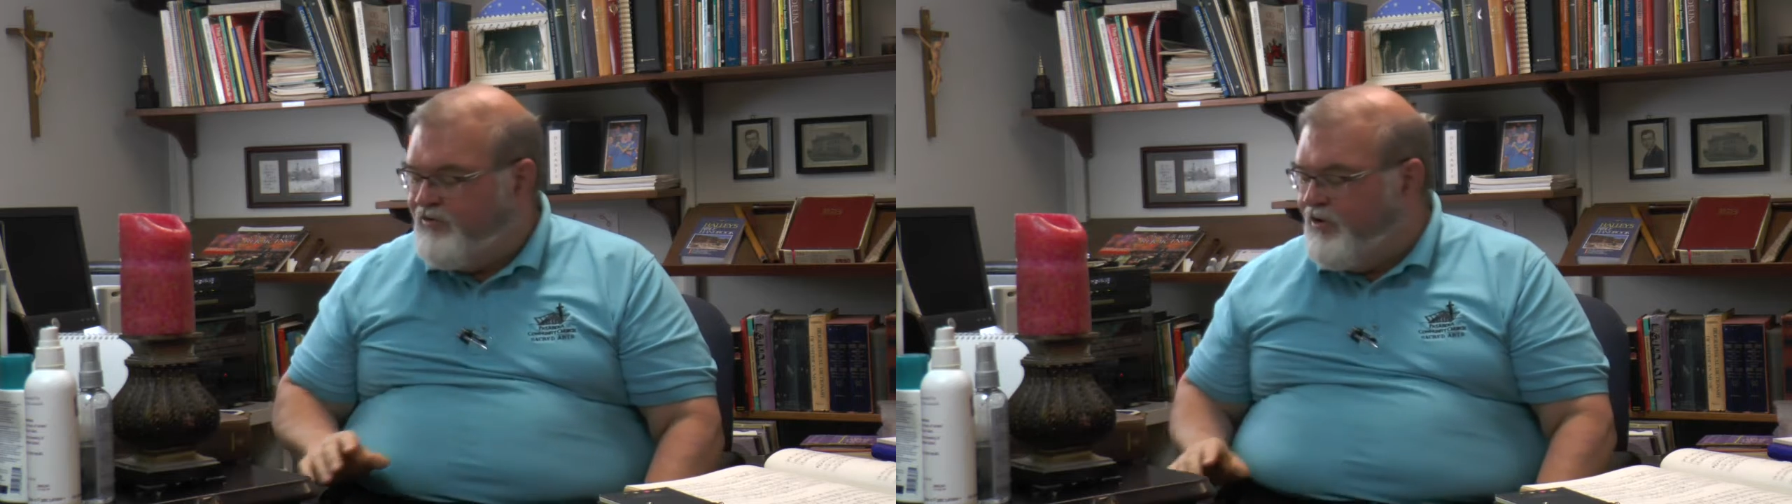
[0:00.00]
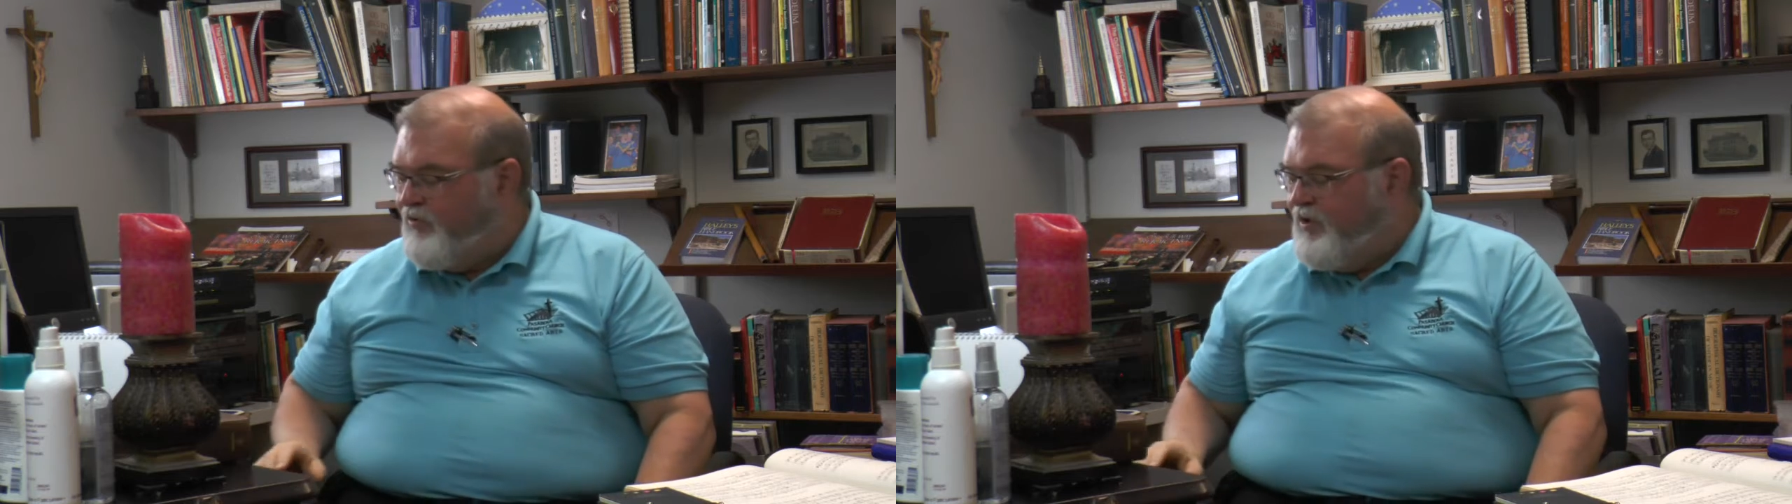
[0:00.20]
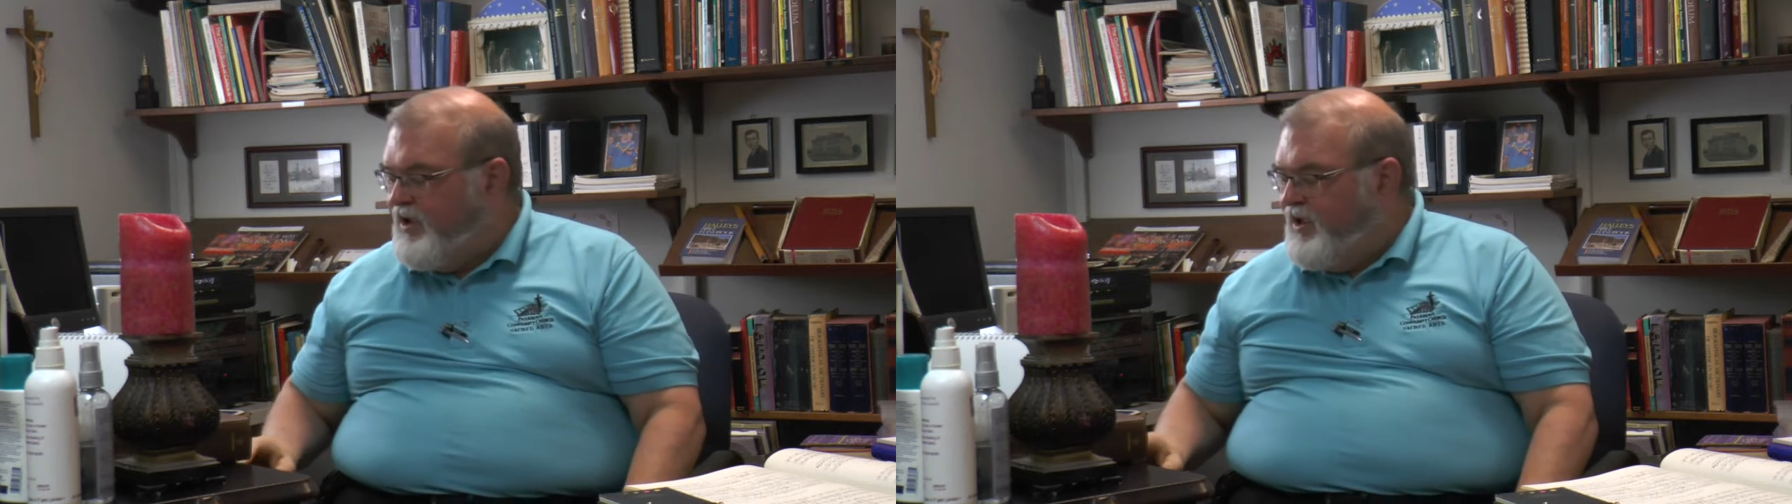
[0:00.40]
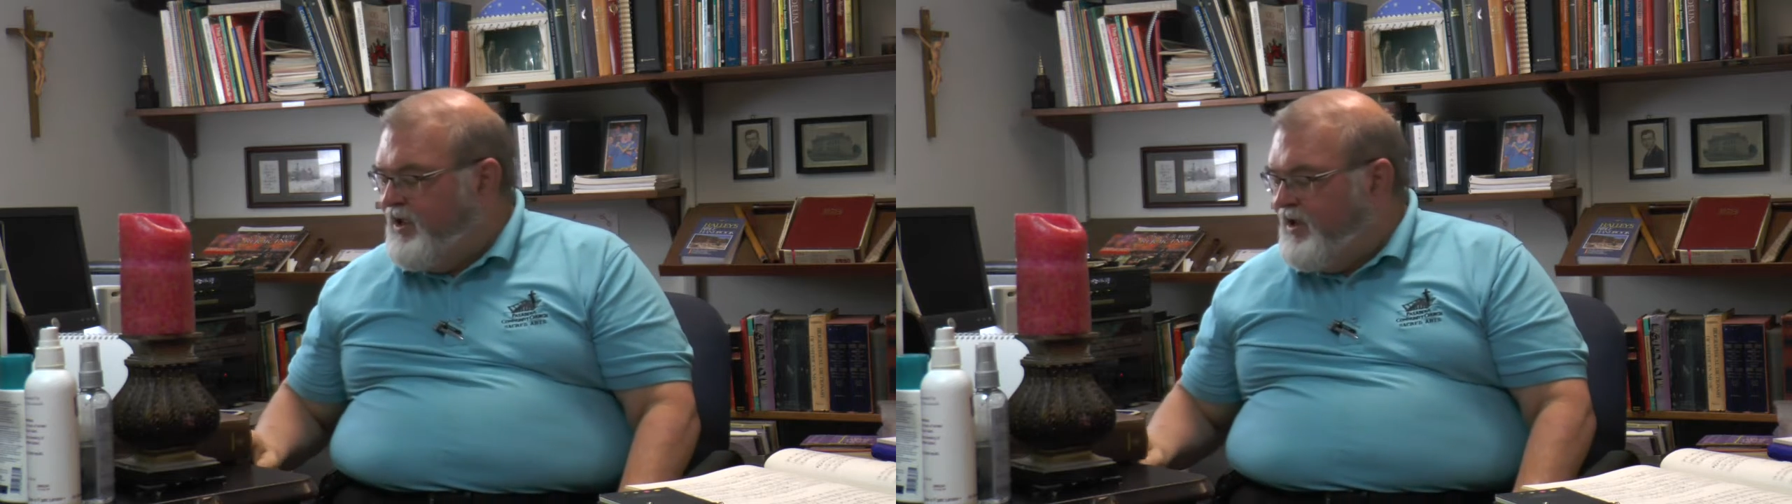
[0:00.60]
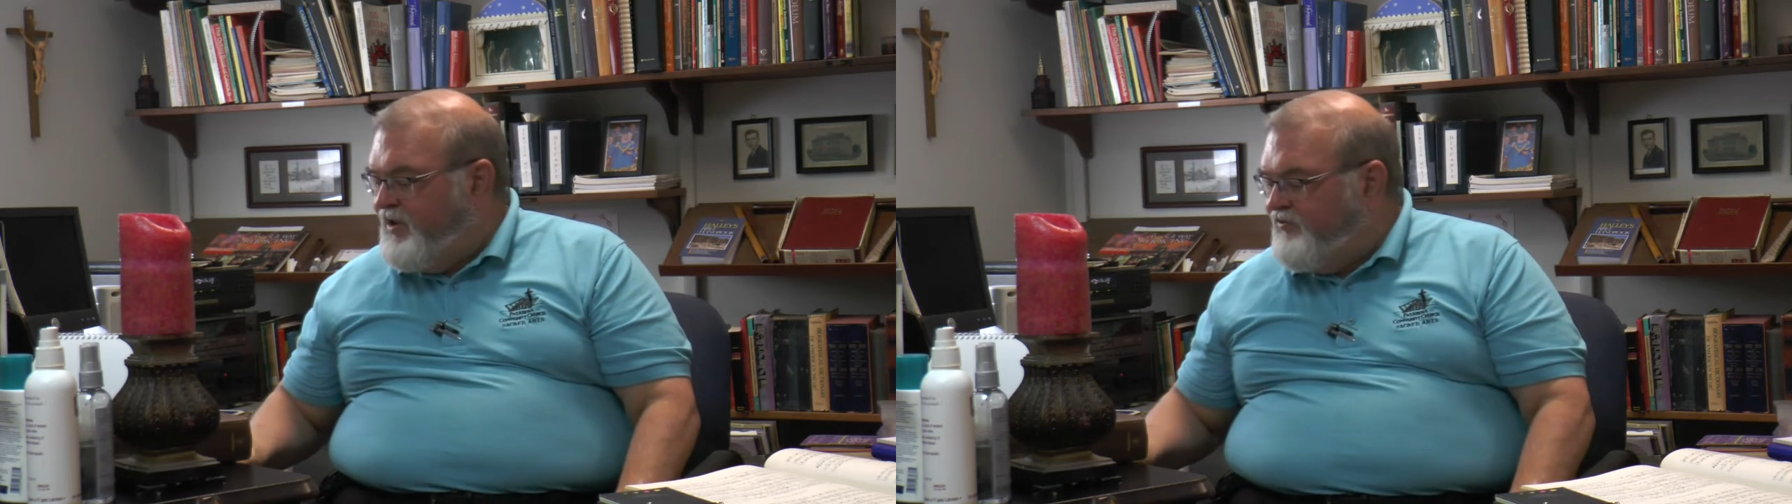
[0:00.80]
So
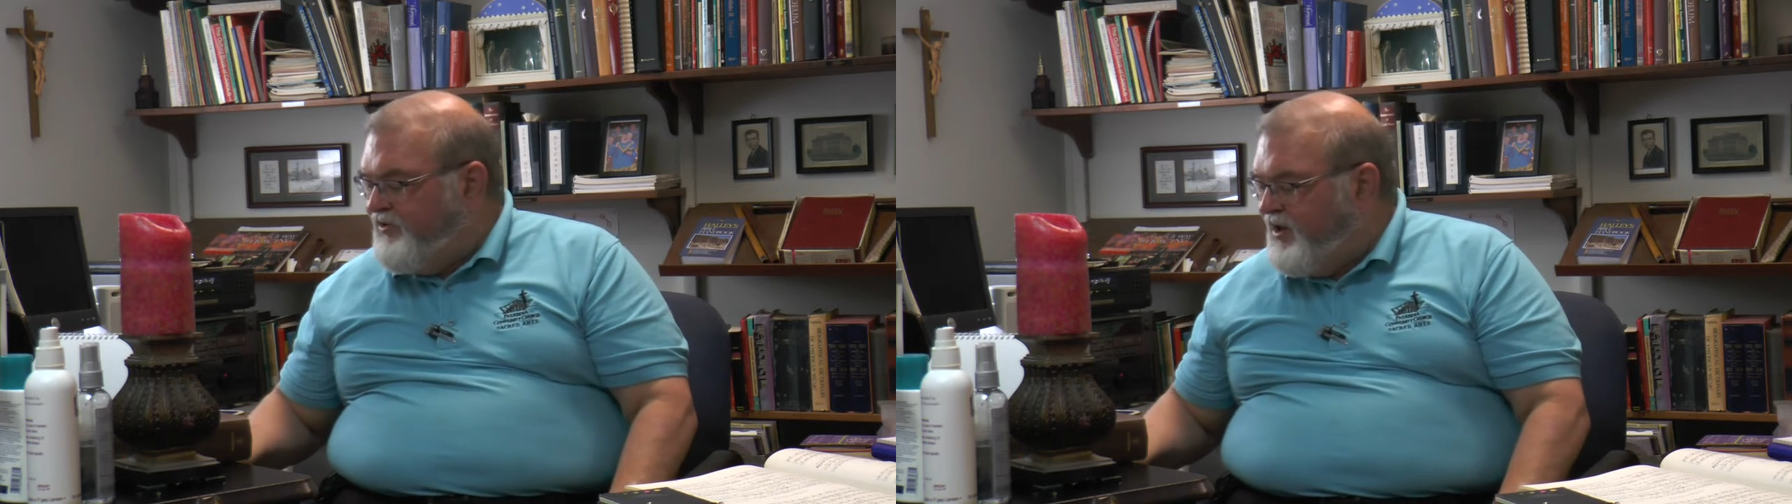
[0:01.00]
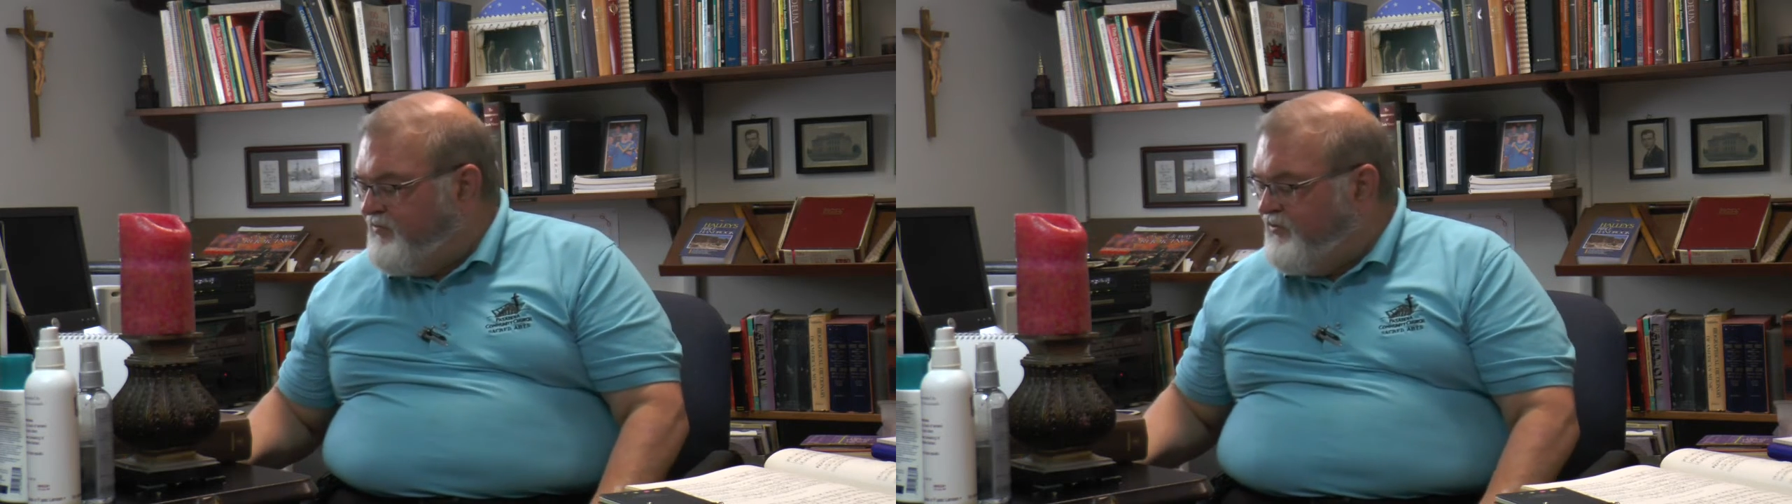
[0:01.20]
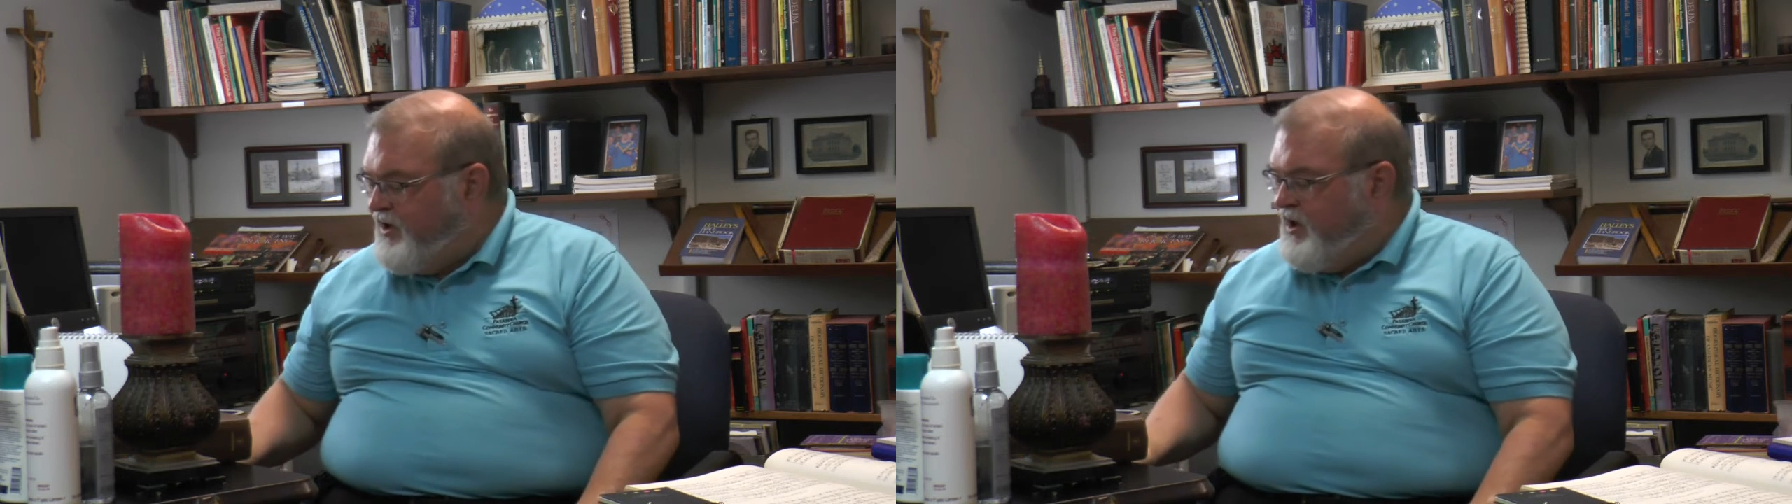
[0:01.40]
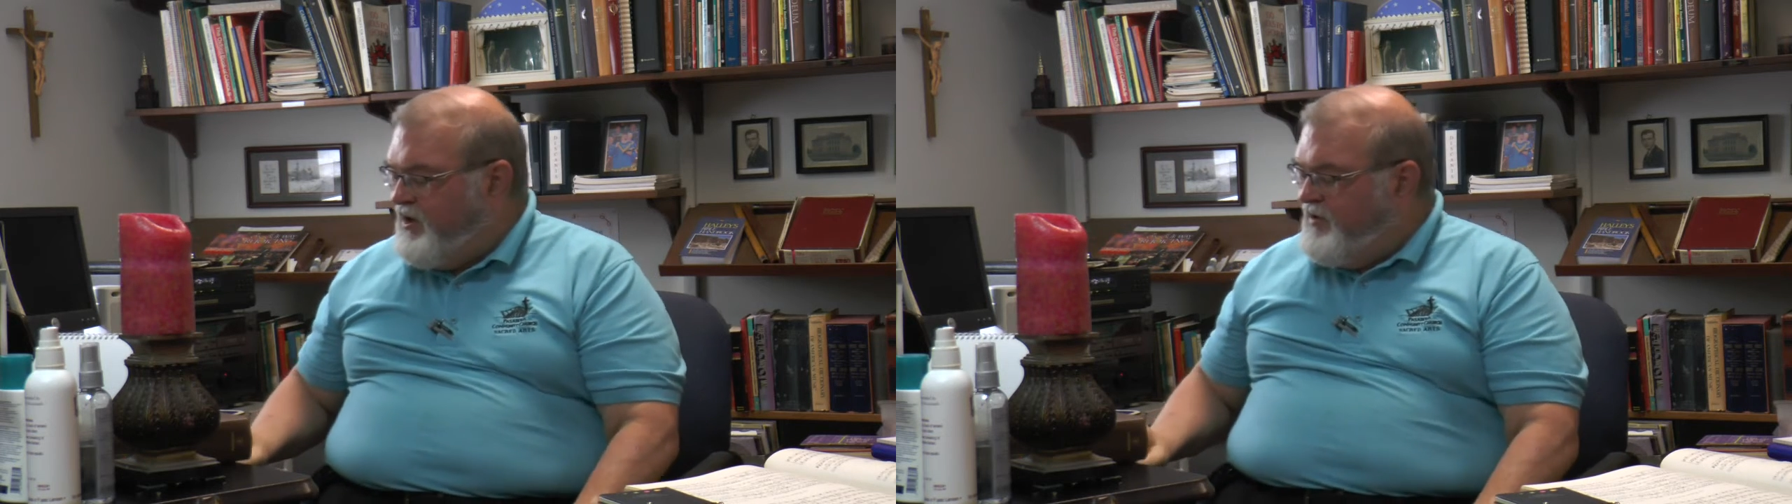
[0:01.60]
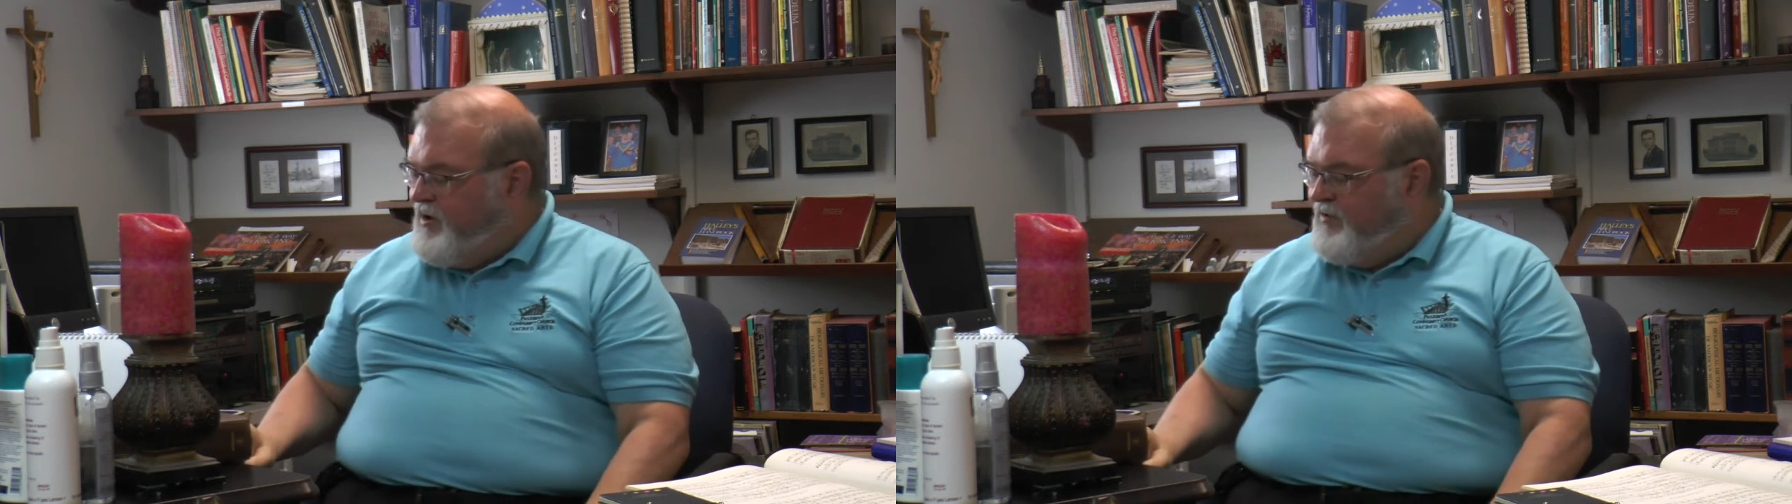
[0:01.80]
instead of
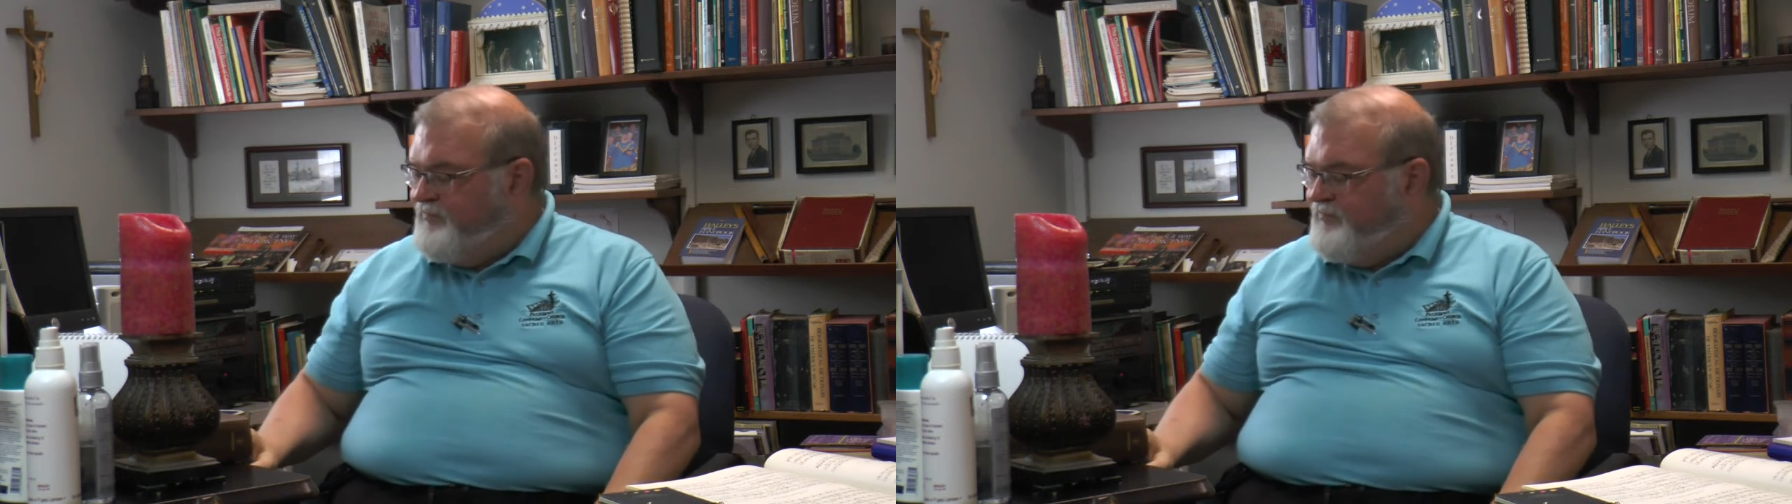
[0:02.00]
singing